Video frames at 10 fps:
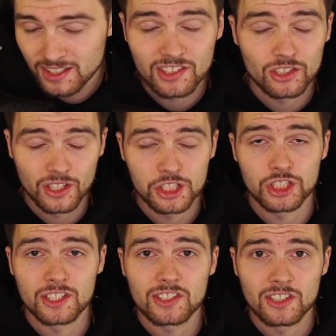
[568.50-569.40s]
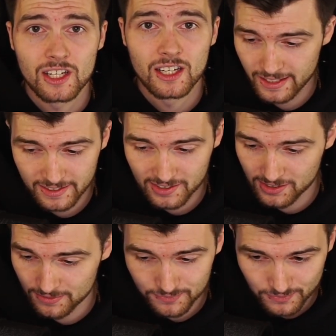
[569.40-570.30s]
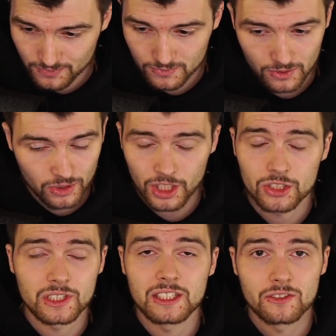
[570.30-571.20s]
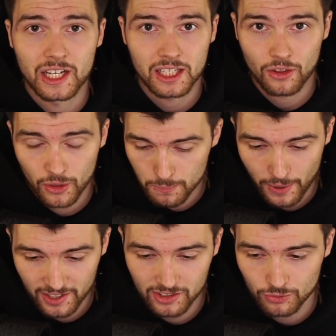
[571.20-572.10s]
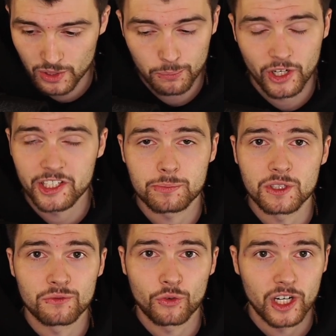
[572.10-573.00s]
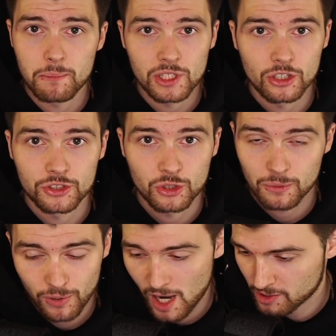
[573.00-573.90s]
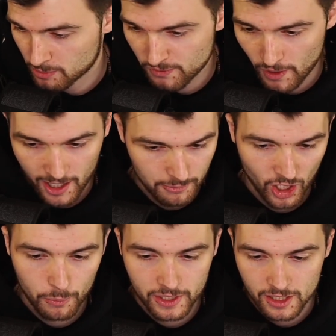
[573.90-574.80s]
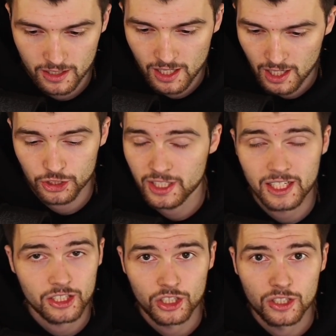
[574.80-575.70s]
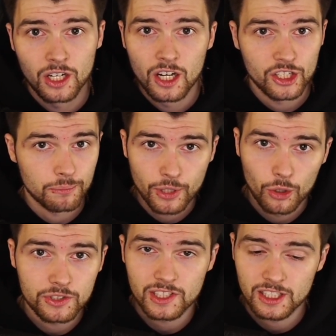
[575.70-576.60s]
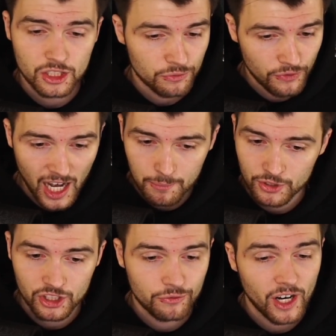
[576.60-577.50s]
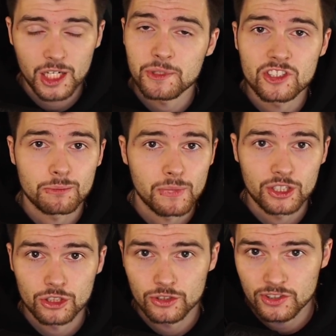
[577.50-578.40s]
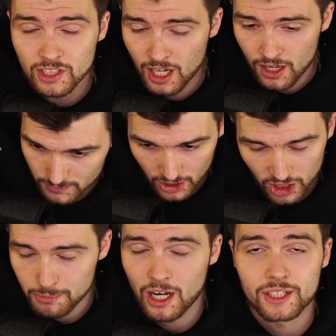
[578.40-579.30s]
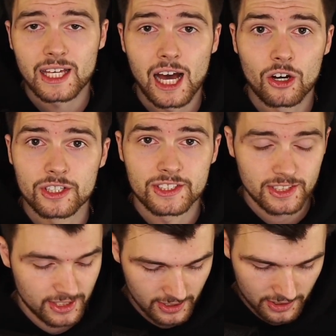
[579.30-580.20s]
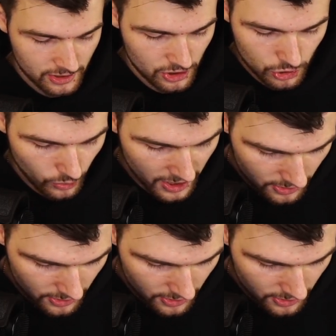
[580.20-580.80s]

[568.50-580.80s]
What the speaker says: It's delicious. It's literally like the best replacement for a meal you could possibly find, in my opinion. You're getting your protein, your fiber, your vitamins and minerals, a good amount of calories. It's just great.